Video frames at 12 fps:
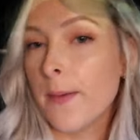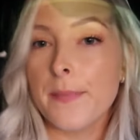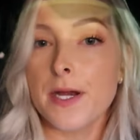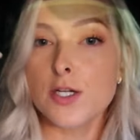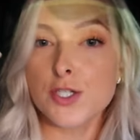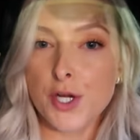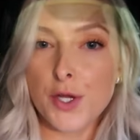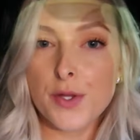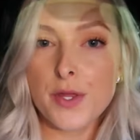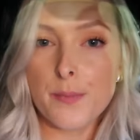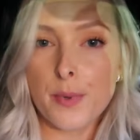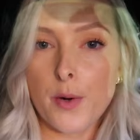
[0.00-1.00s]
But I'll show you
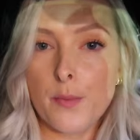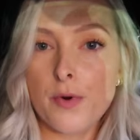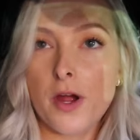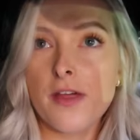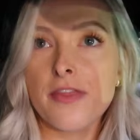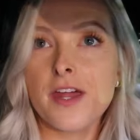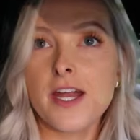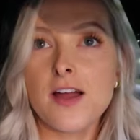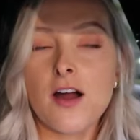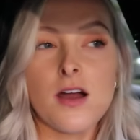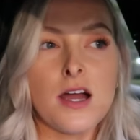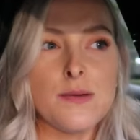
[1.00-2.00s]
the bone broth that I
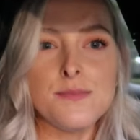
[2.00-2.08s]
got.